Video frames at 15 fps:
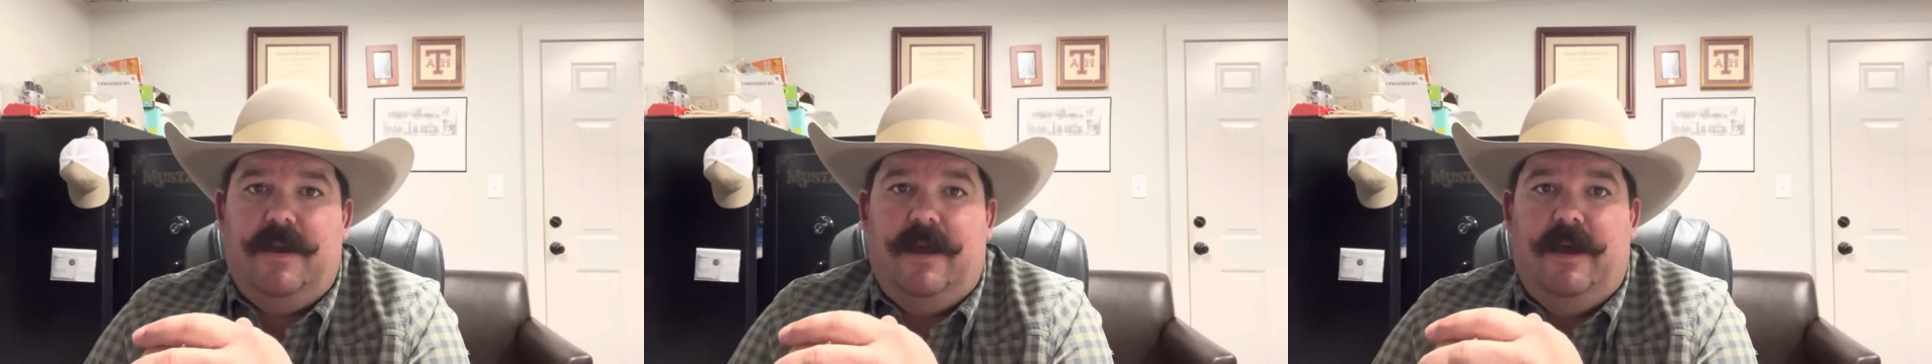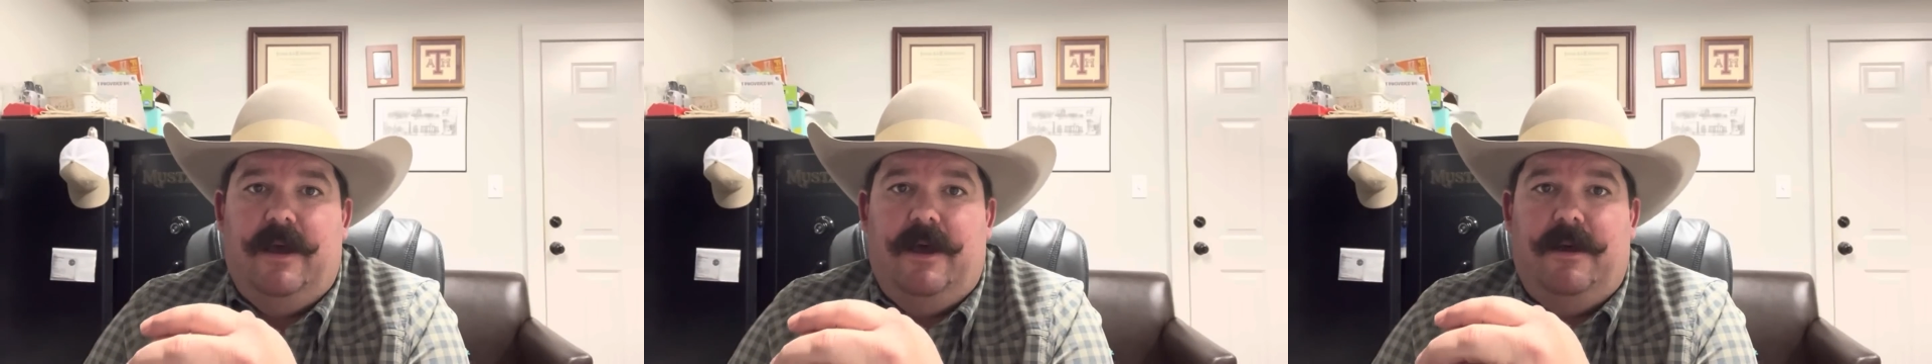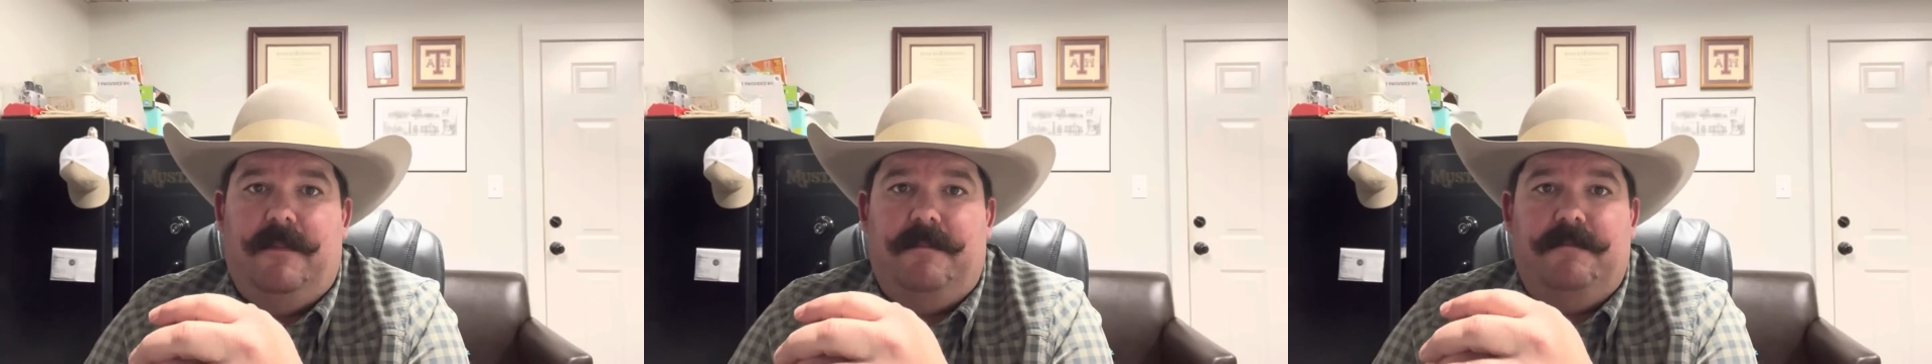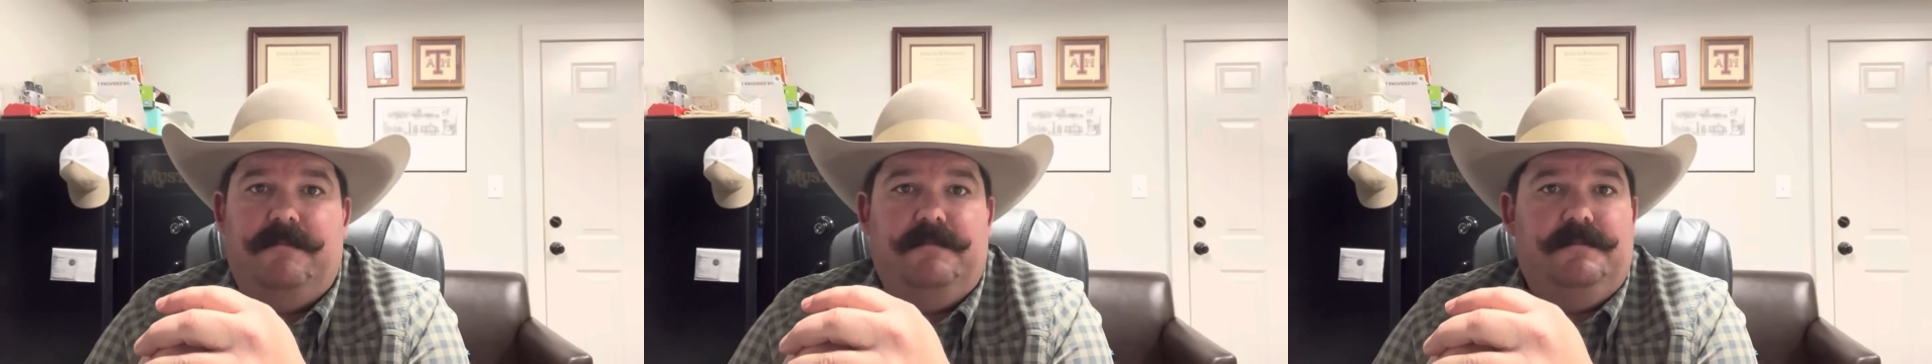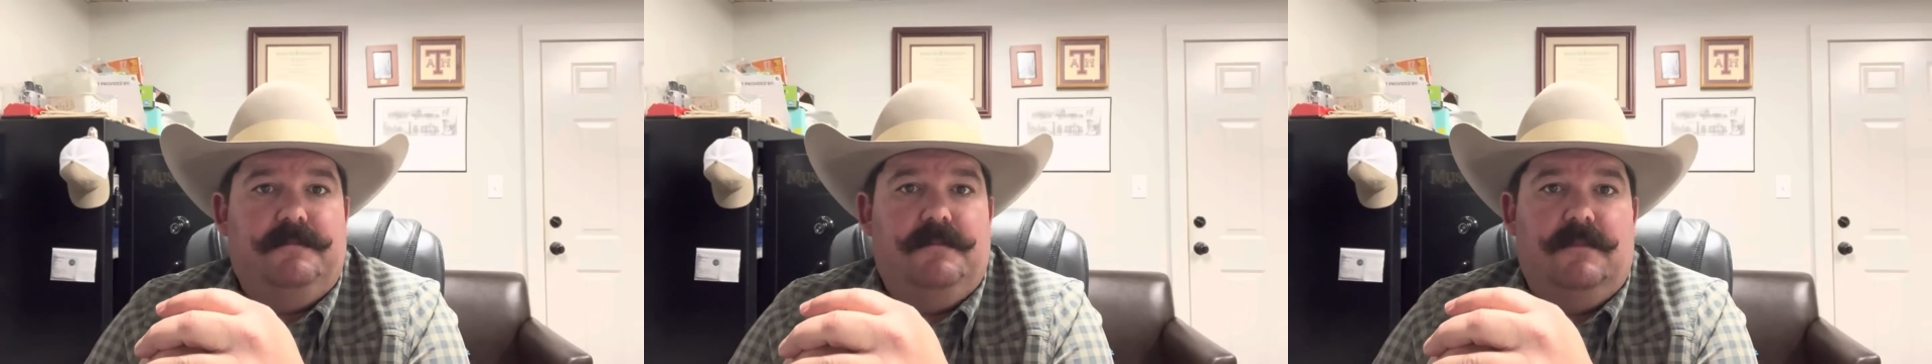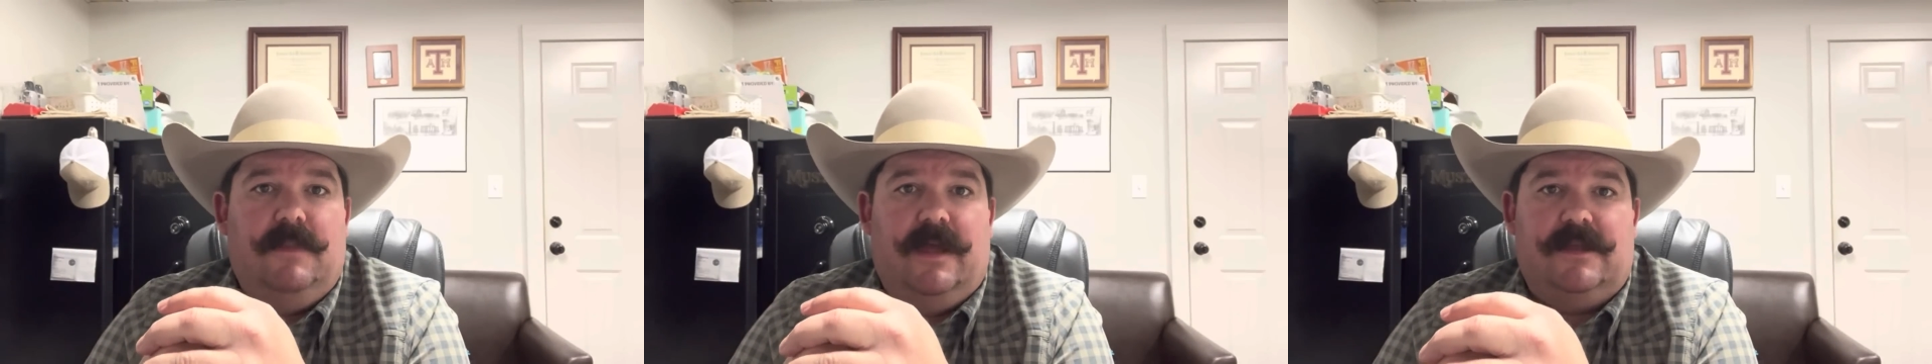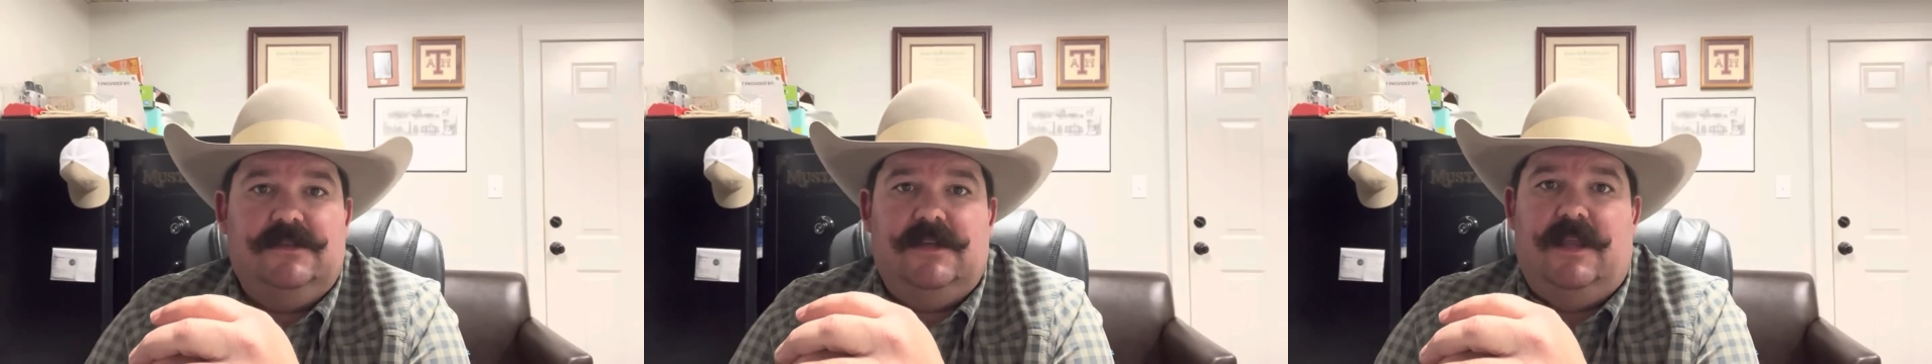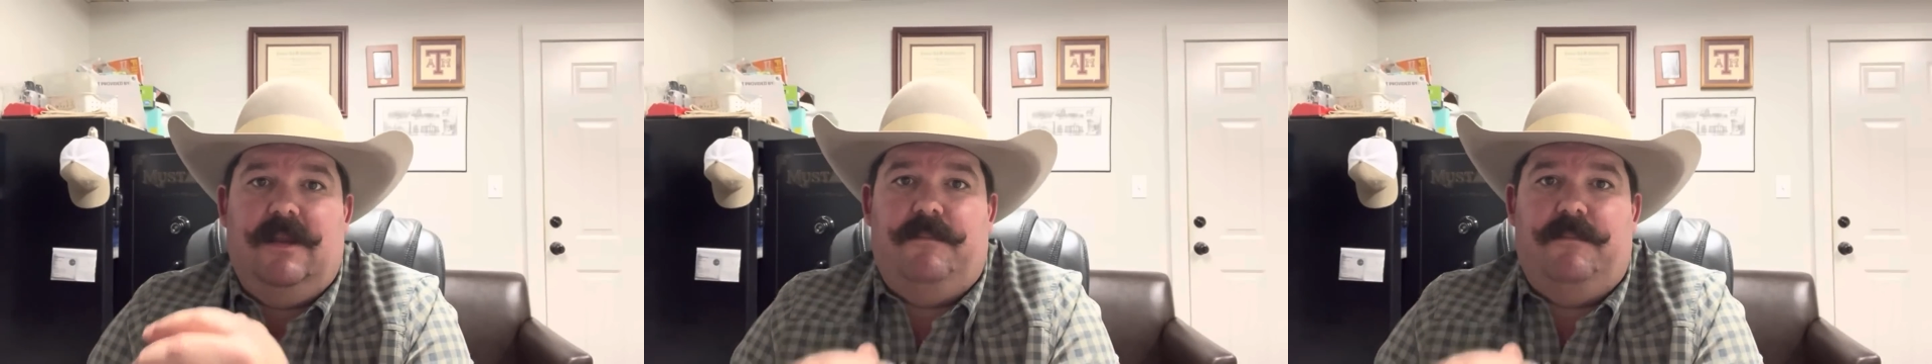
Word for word: Um, like I said,